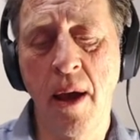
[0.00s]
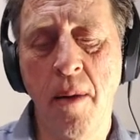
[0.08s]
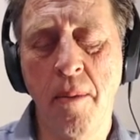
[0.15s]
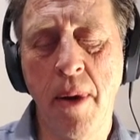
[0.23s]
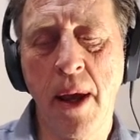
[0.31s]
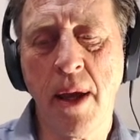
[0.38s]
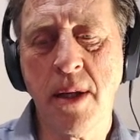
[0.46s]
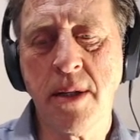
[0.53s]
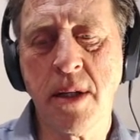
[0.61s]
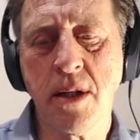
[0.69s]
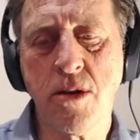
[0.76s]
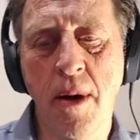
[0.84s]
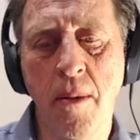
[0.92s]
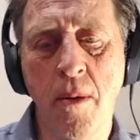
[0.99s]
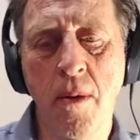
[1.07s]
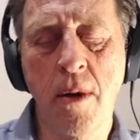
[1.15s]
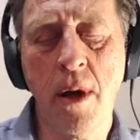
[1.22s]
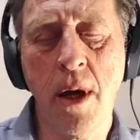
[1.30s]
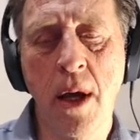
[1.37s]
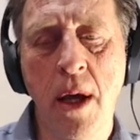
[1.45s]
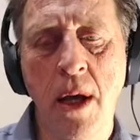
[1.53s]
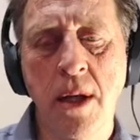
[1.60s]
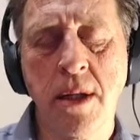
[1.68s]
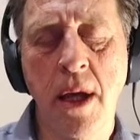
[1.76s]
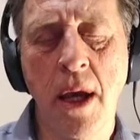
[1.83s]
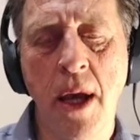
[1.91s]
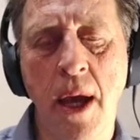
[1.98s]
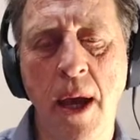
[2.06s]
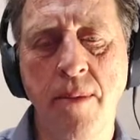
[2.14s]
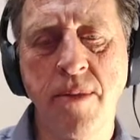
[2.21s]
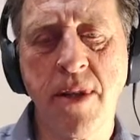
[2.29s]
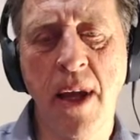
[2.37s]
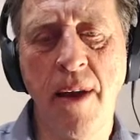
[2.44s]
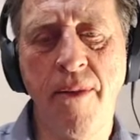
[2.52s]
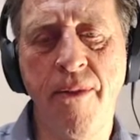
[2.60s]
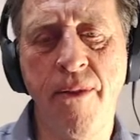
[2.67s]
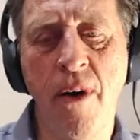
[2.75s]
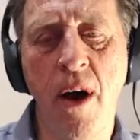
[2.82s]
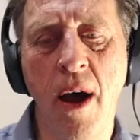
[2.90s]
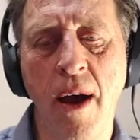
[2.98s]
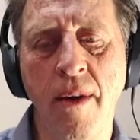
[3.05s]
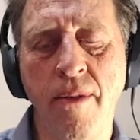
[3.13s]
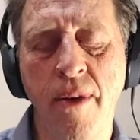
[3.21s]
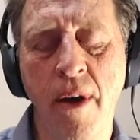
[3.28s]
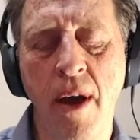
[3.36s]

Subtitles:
Black is in trouble. So here comes F5,